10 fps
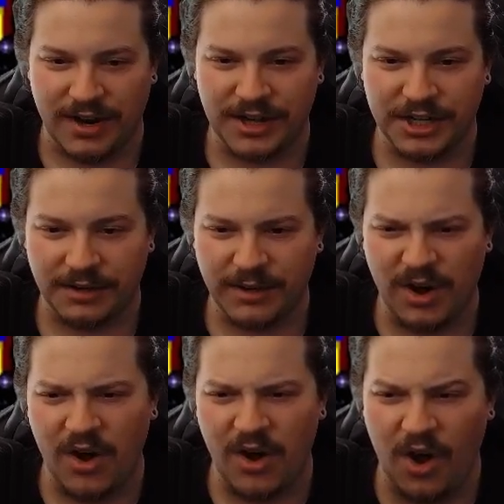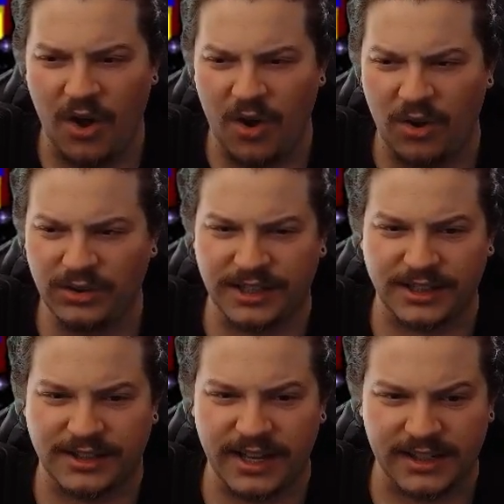project. But oh,
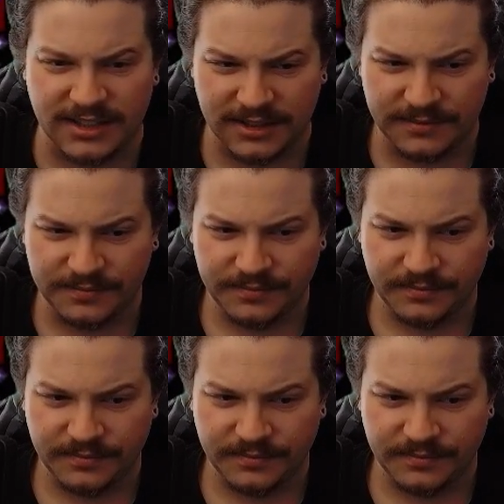look at this.